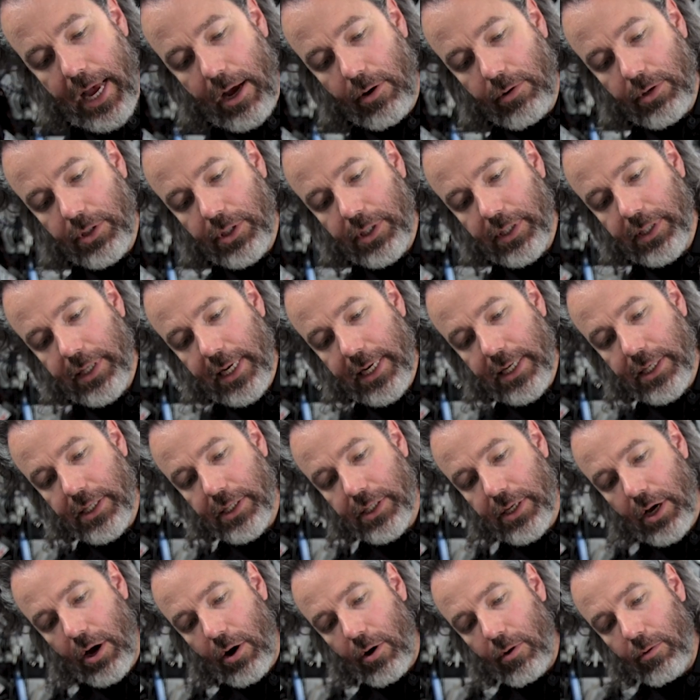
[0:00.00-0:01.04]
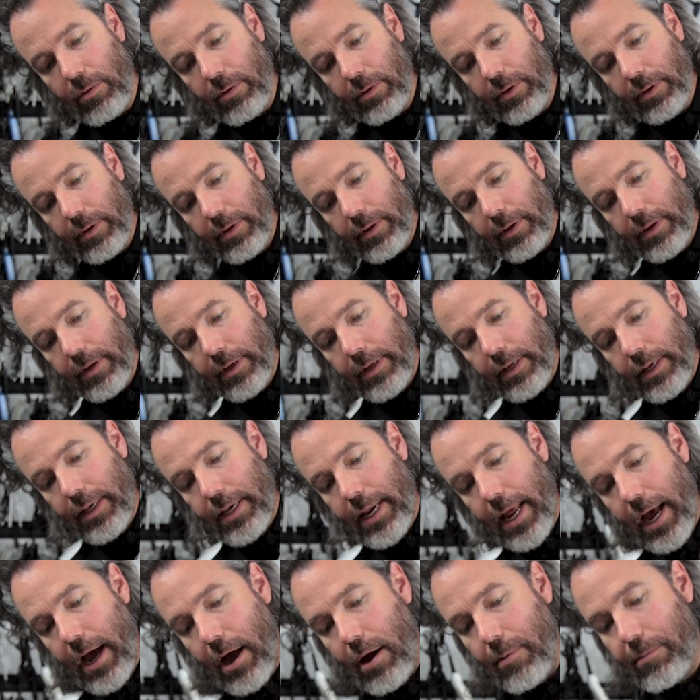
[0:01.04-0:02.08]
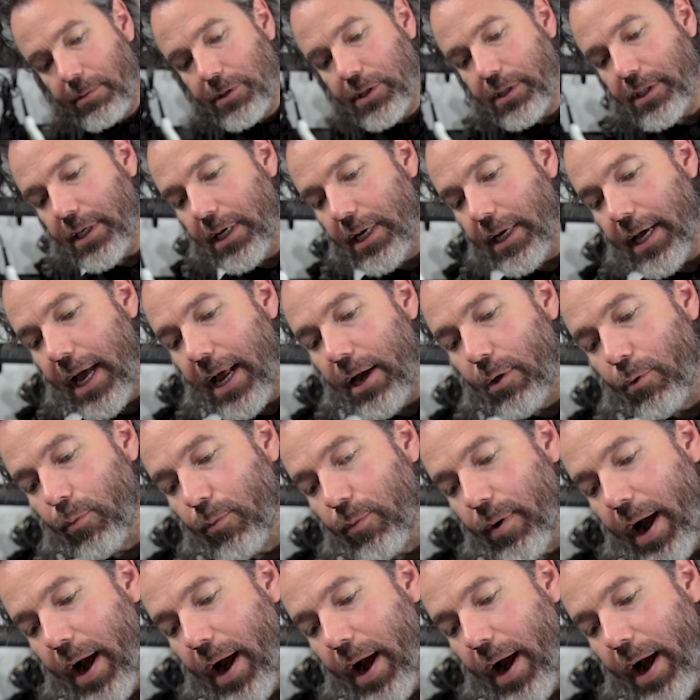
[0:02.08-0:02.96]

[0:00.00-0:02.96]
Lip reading: out just like so. Now I'm just gonna kind of